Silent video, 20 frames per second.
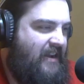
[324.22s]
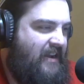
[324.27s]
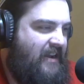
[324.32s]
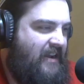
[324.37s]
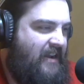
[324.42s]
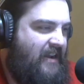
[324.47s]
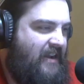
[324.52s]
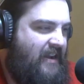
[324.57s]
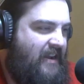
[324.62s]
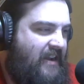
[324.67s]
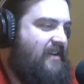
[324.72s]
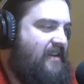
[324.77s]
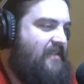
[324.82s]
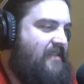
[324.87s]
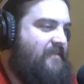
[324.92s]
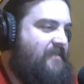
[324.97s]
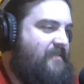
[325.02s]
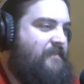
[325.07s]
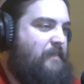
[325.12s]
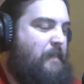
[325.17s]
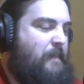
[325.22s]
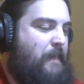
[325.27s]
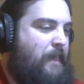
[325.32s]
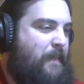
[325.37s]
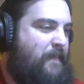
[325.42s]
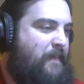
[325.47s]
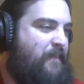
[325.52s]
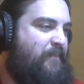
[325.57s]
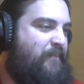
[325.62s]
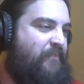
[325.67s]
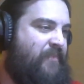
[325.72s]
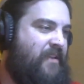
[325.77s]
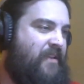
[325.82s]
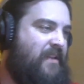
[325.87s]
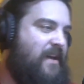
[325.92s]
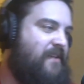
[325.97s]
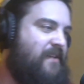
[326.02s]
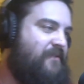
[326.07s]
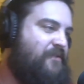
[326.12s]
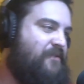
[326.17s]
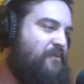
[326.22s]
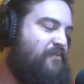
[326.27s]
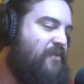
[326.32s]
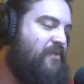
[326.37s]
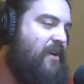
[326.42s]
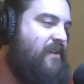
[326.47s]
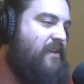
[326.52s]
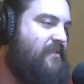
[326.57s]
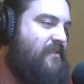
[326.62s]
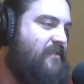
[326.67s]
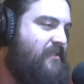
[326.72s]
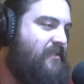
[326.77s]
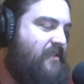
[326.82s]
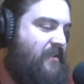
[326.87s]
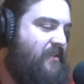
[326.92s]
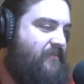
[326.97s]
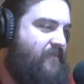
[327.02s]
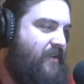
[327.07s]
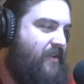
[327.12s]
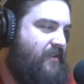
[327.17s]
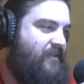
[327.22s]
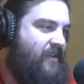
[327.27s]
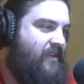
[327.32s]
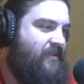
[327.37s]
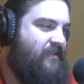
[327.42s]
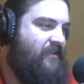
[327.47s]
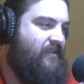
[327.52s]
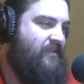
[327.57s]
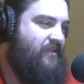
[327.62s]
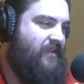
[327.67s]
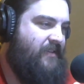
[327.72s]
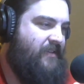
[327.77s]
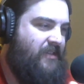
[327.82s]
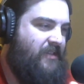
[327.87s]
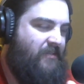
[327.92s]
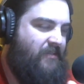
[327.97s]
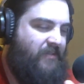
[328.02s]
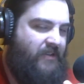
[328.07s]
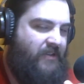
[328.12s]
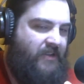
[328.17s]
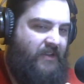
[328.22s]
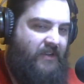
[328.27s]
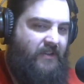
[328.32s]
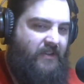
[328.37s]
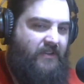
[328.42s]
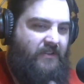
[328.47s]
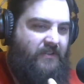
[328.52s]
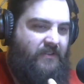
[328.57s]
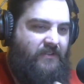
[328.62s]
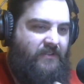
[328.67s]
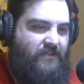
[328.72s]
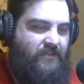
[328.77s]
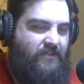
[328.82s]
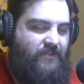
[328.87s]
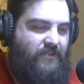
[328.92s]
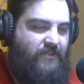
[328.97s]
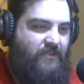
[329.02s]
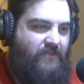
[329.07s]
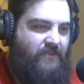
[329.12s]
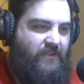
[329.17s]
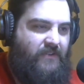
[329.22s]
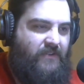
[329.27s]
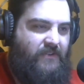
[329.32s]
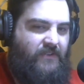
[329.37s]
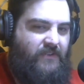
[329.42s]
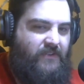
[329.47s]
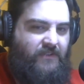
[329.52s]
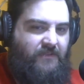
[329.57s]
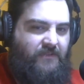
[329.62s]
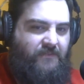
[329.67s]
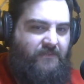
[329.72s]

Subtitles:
it's a lot of surprising stuff runs on those NTP servers.